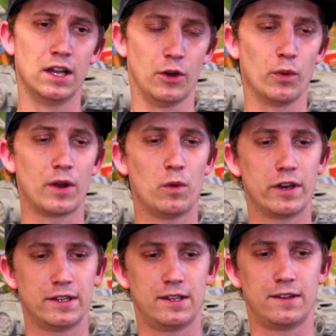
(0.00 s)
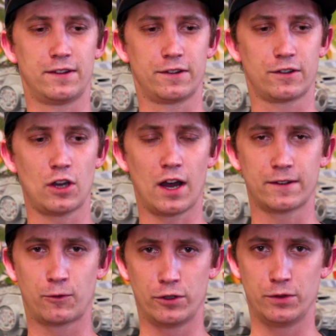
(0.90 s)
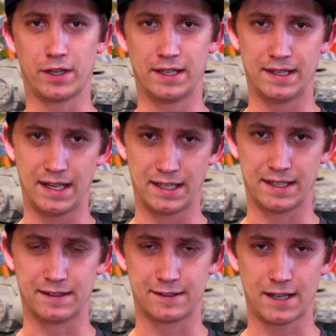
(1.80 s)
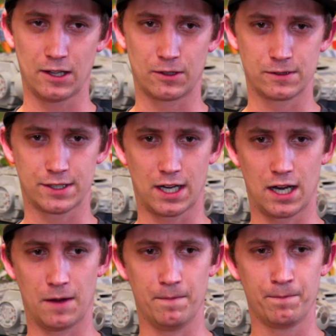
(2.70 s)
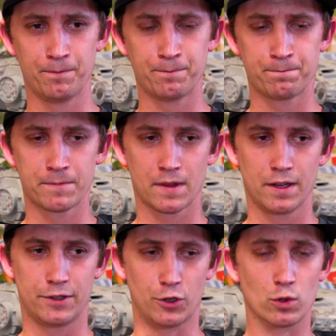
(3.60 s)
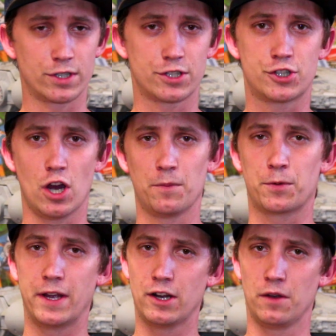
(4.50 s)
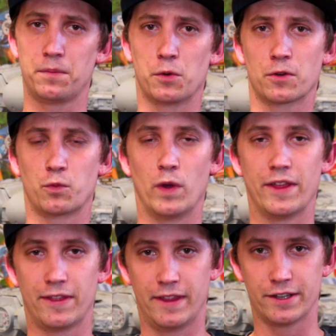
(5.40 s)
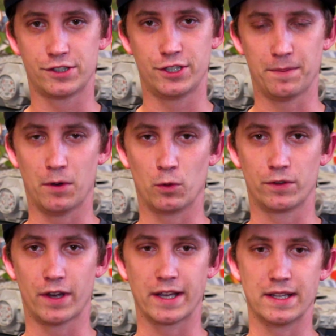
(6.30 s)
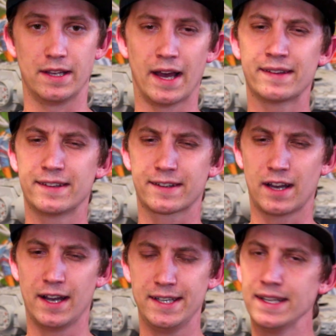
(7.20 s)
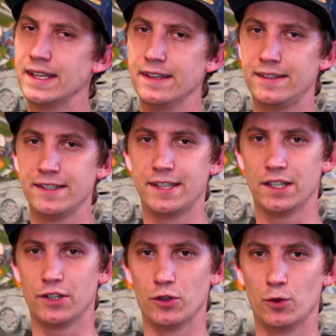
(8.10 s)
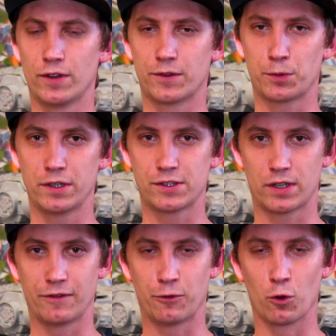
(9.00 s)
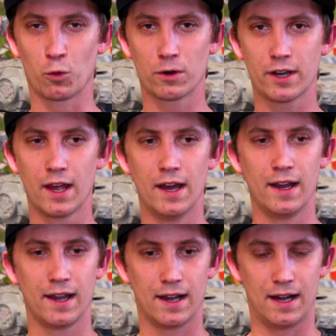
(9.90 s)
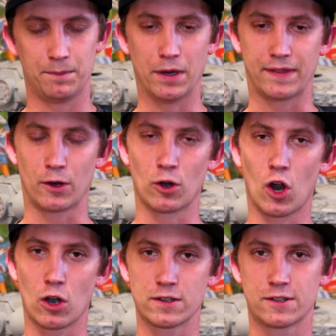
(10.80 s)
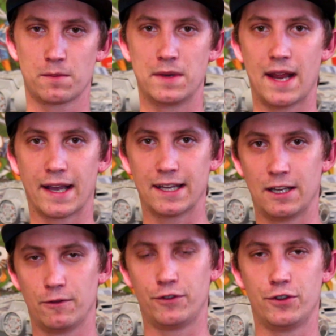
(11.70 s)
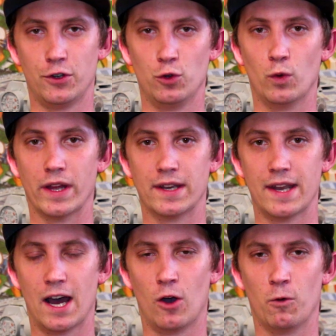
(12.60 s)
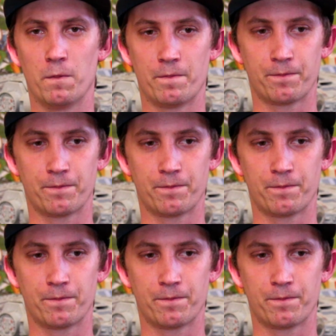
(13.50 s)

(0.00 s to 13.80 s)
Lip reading: Now, what I wanted to discuss for you Canadian sellers, don't just jump right on board with this Shippo site. Yes, it's kind of easy to use. It's pretty straightforward, but there are some negatives to it. Now,